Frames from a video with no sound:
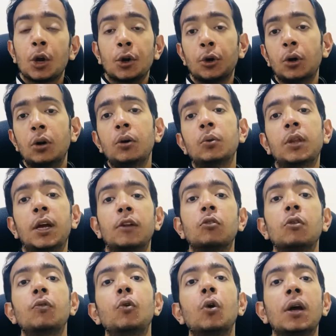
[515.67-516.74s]
Don't do that. So
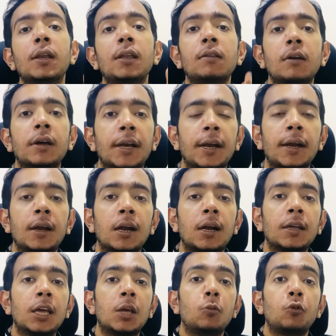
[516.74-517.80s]
if you are in the credit
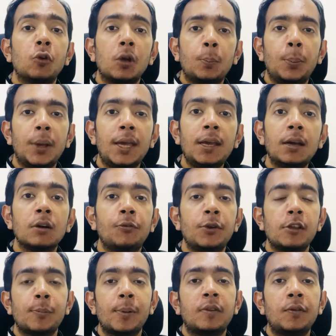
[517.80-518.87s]
card game, if you are paying a fee
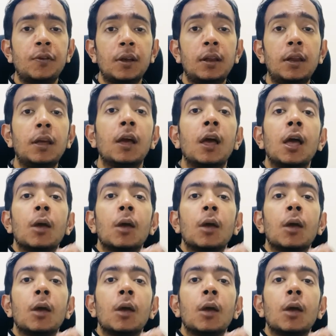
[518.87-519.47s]
specifically,